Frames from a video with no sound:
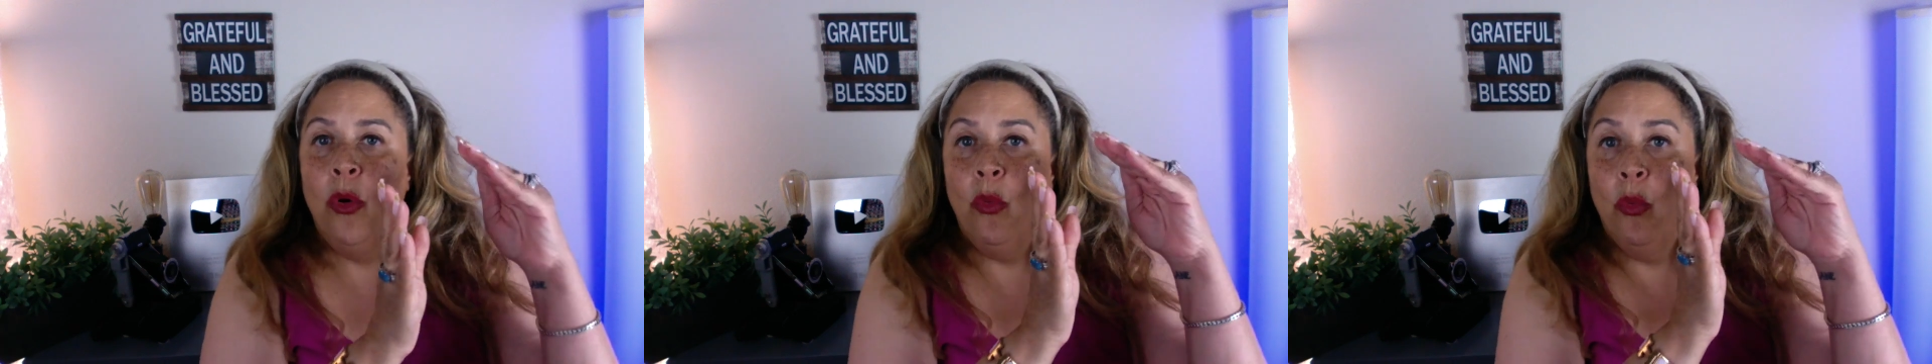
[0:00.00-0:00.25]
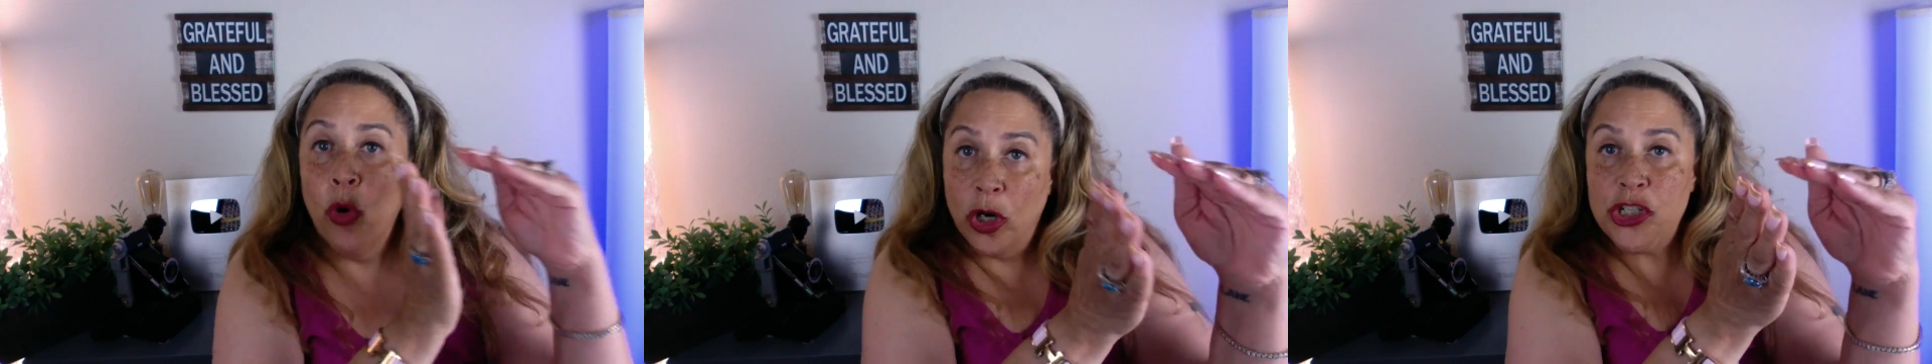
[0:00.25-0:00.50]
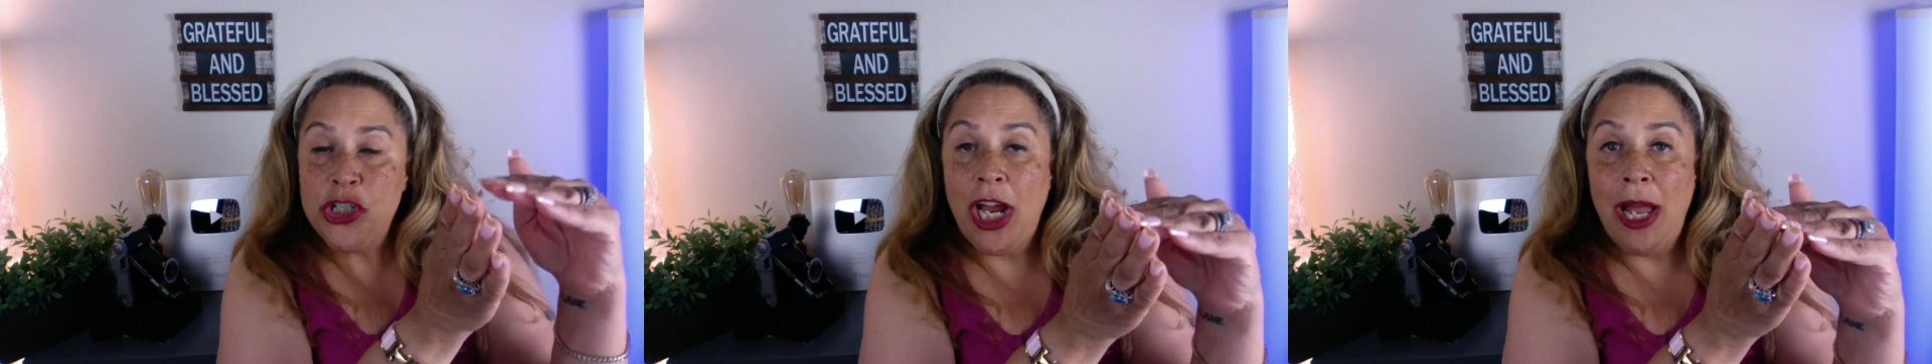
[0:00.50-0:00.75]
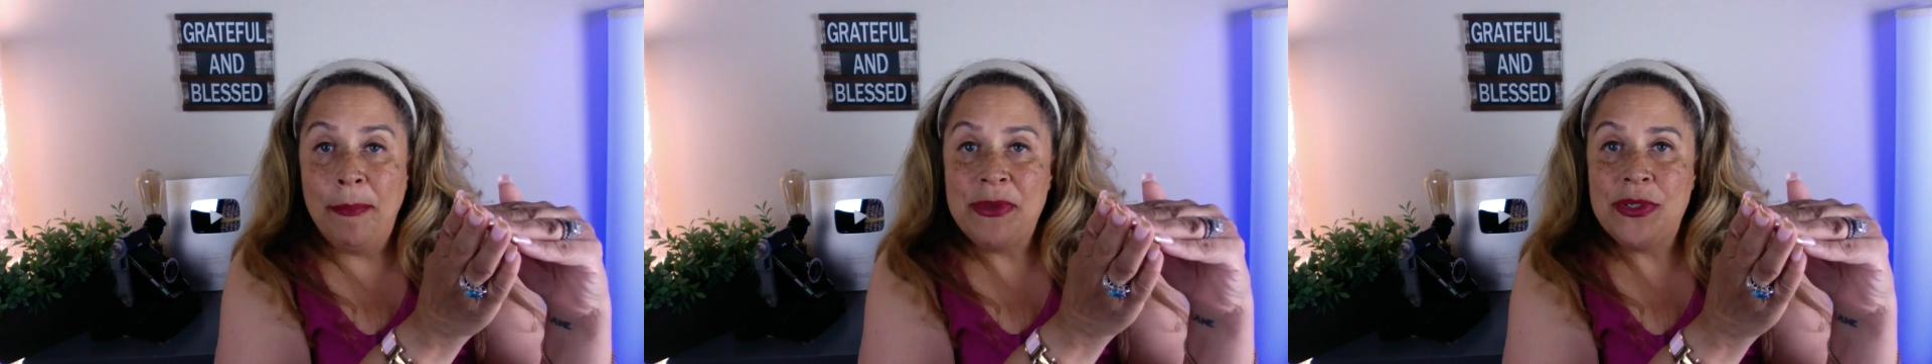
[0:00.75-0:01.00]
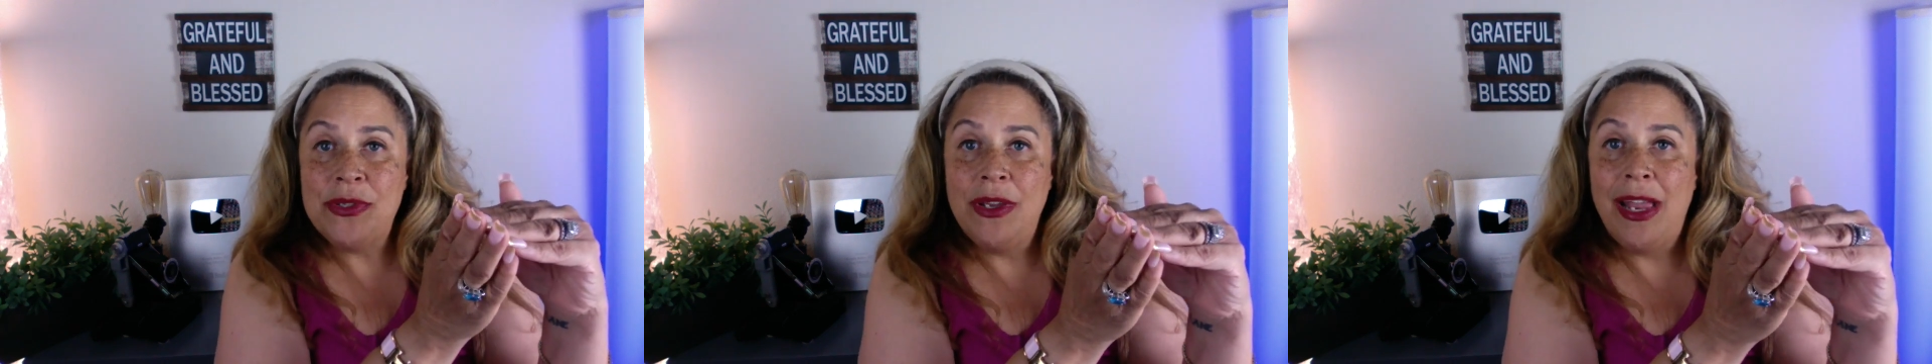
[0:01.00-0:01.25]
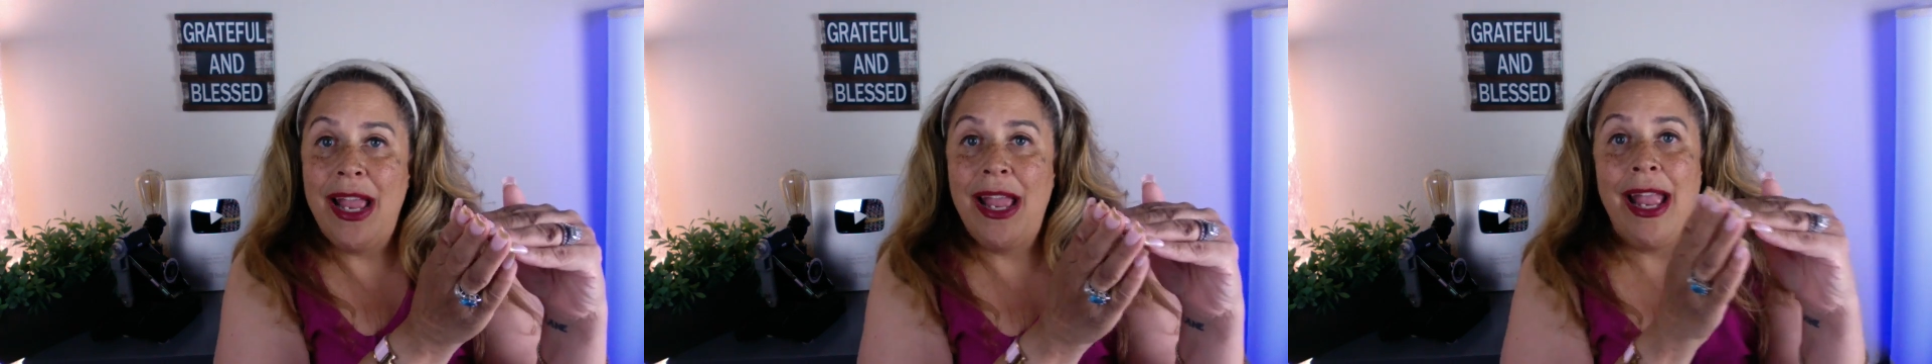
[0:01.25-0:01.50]

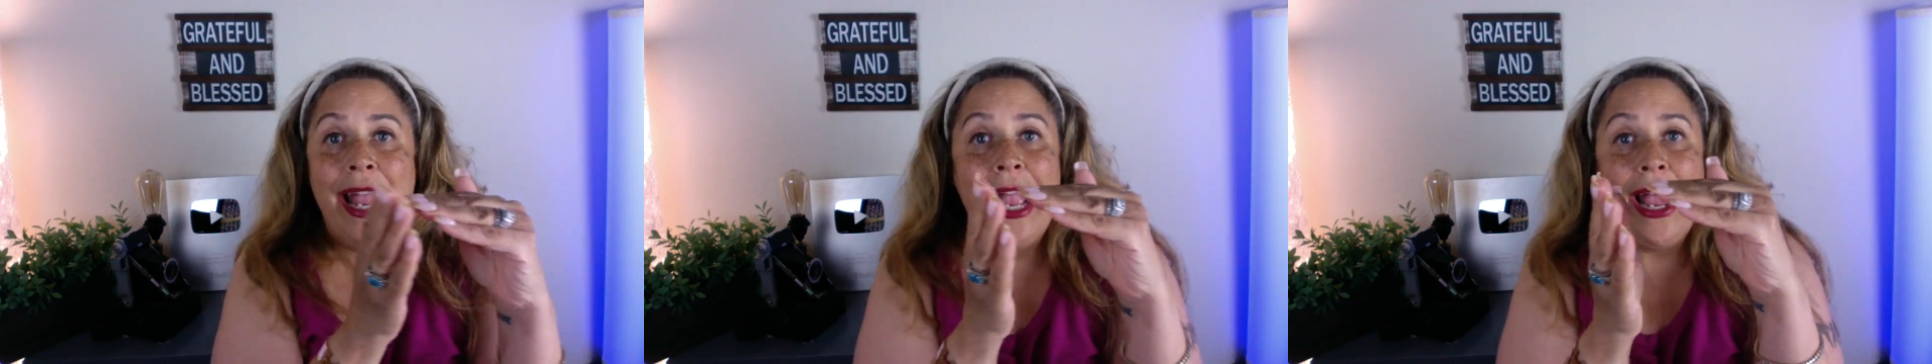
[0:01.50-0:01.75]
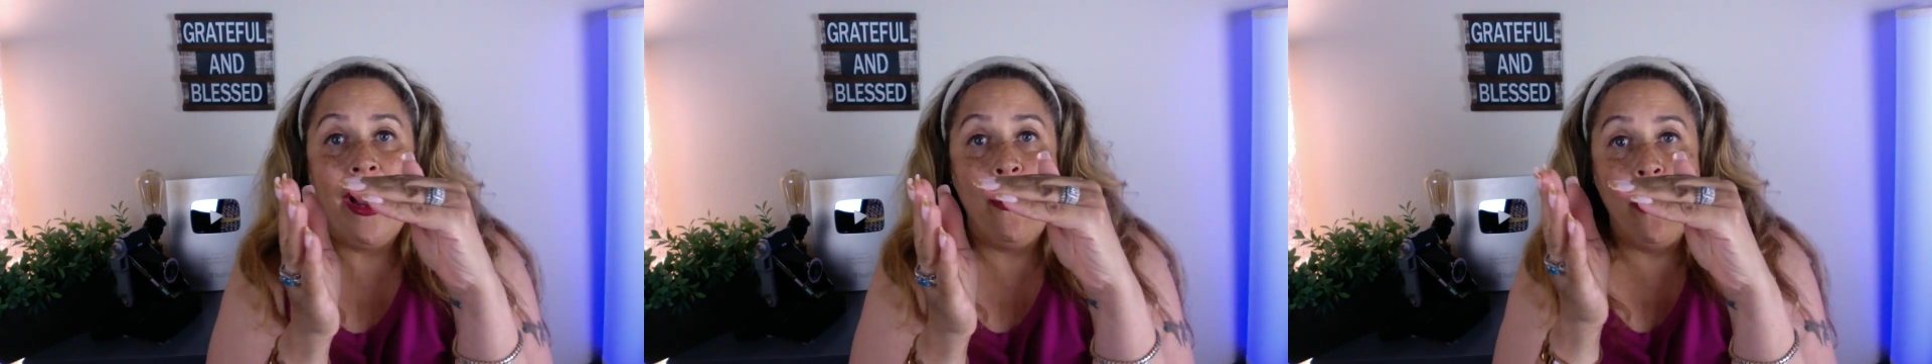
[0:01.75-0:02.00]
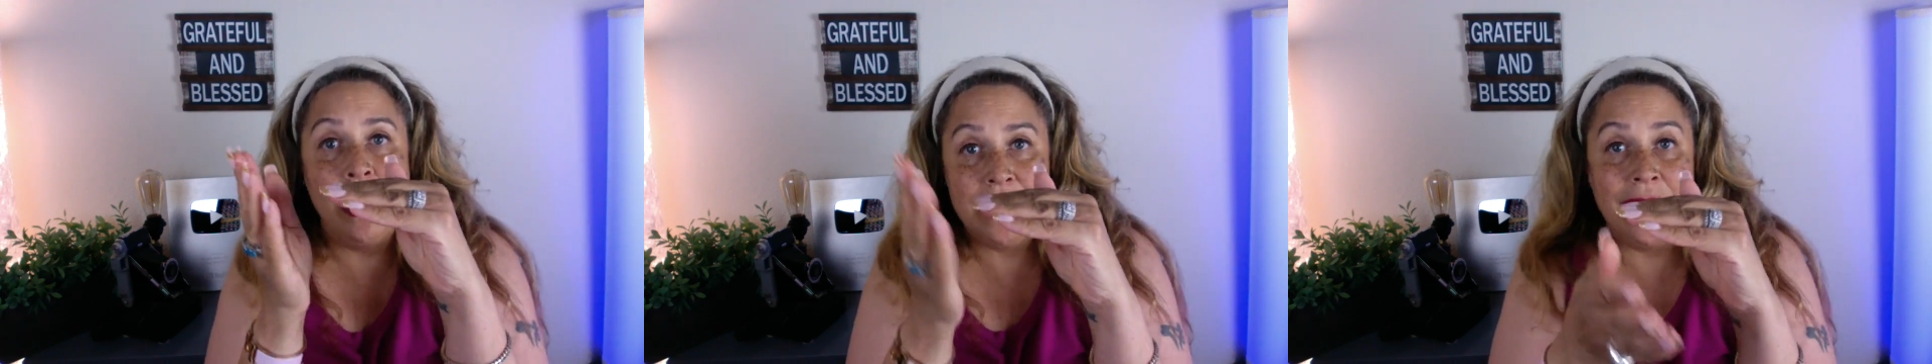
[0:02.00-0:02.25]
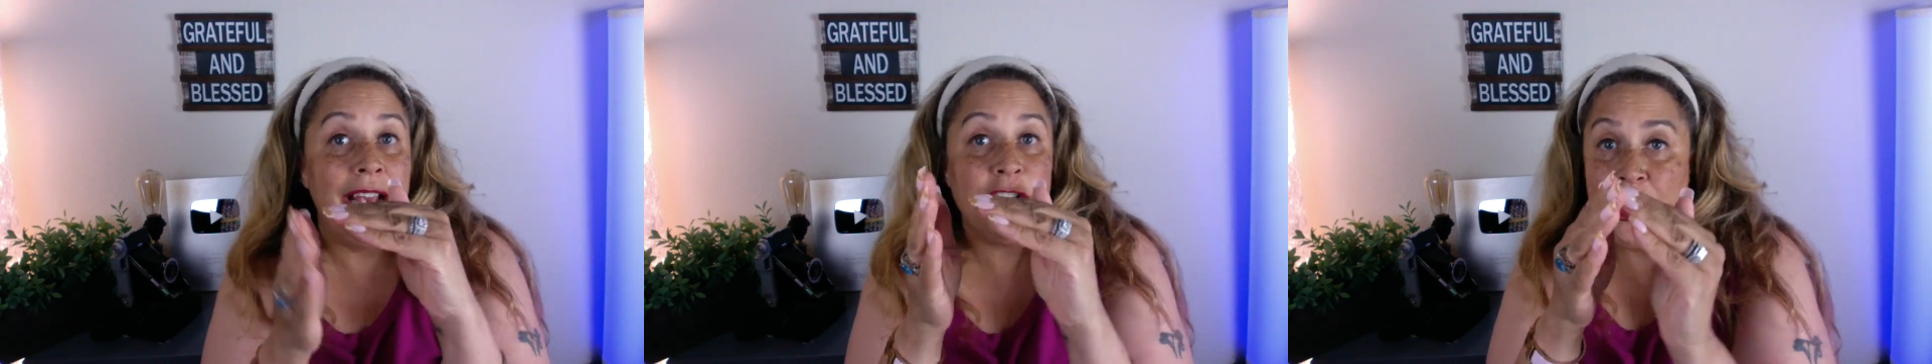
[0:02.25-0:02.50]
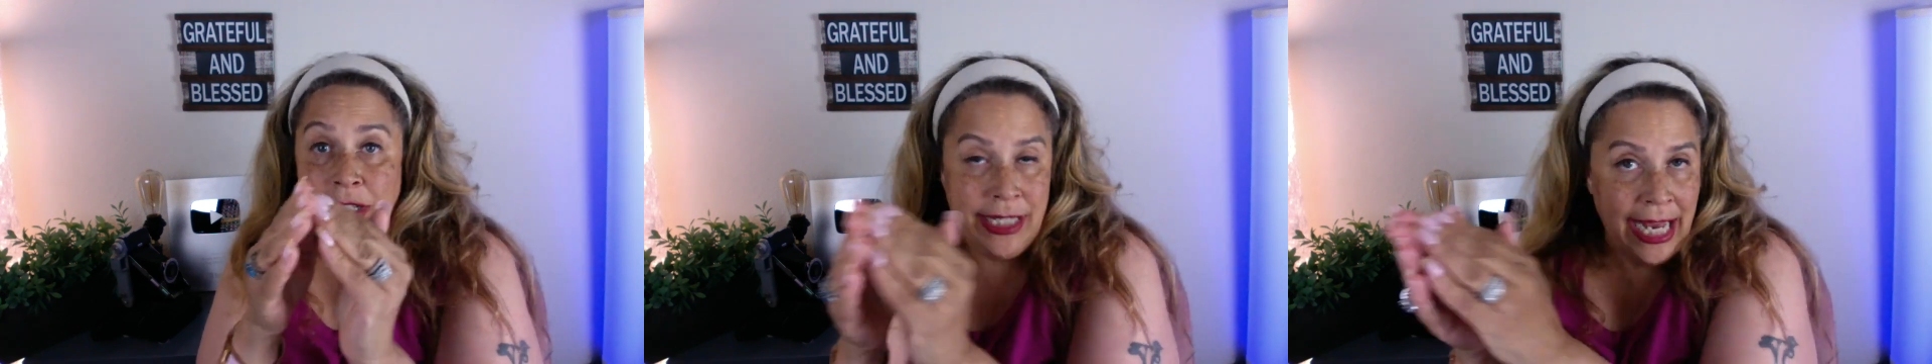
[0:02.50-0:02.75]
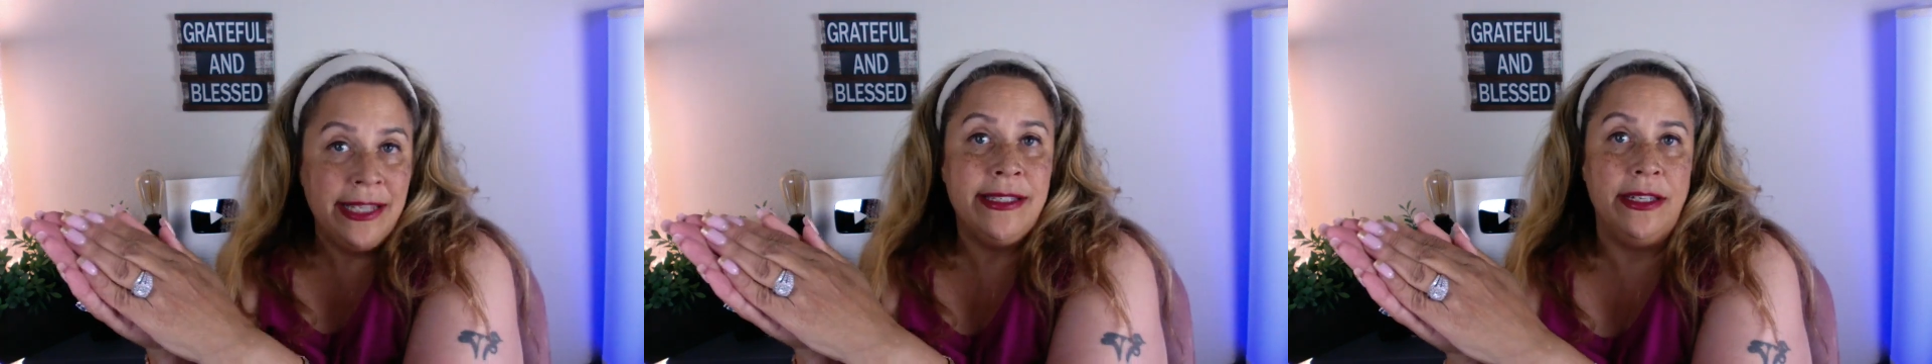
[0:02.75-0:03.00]

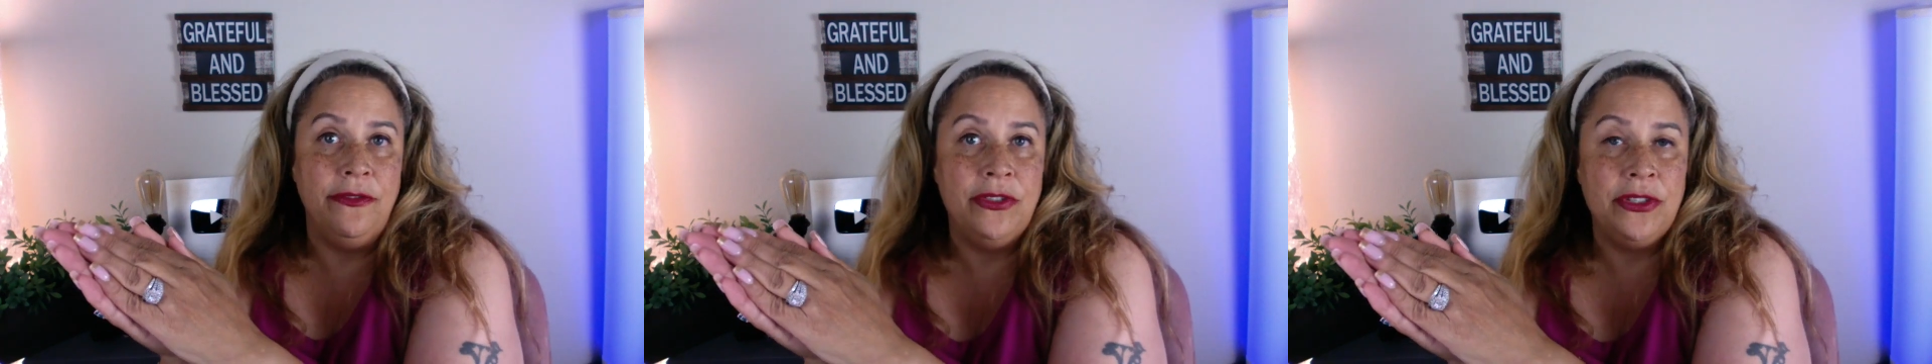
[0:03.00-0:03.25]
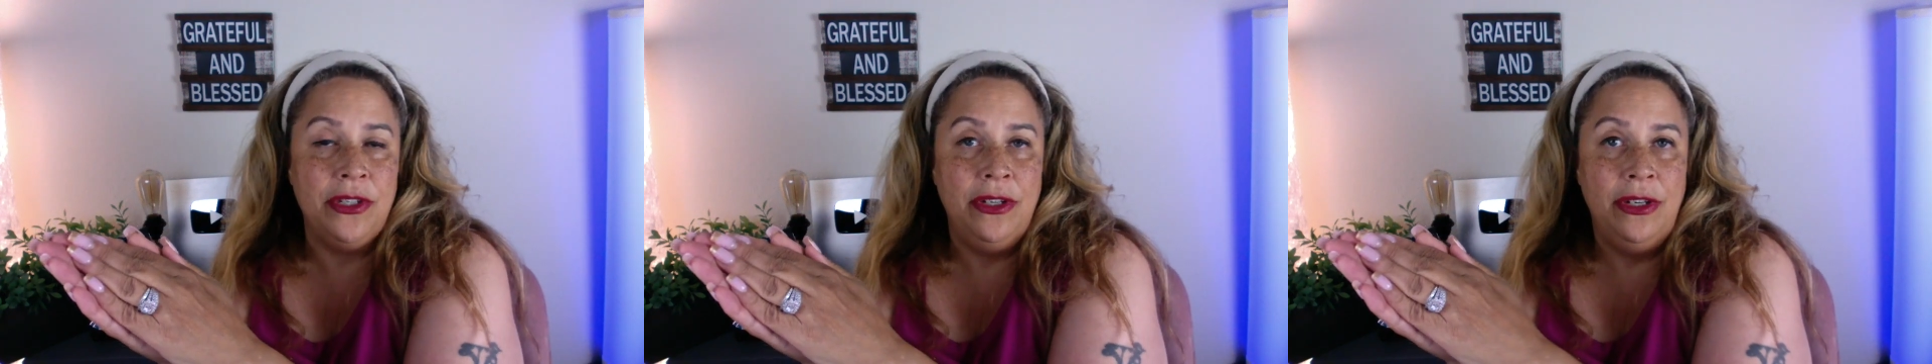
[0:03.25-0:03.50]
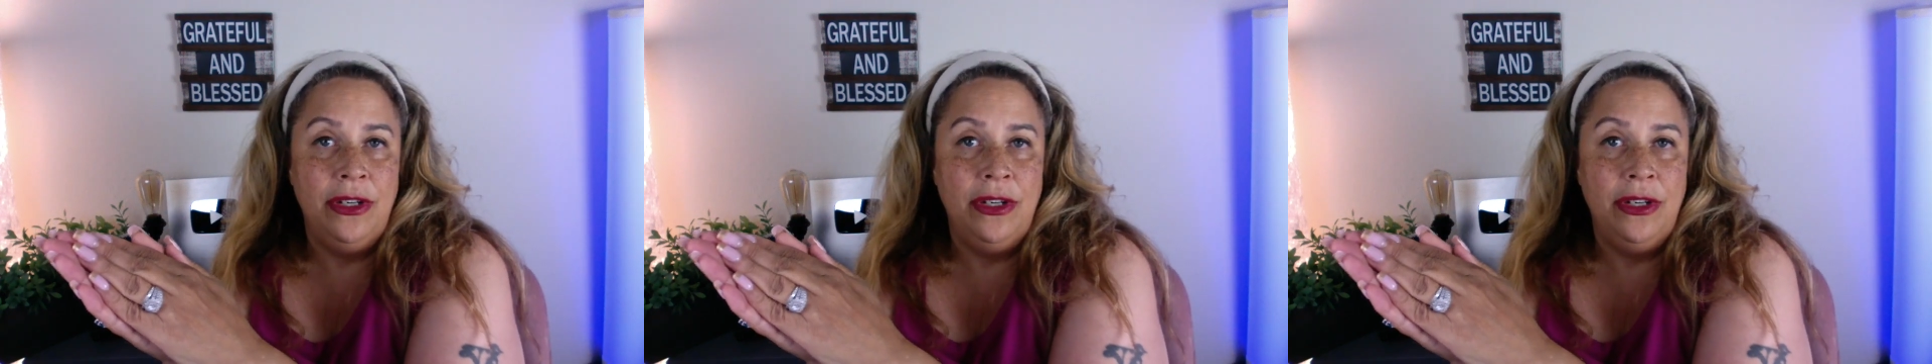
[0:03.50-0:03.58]
workshops/intensives.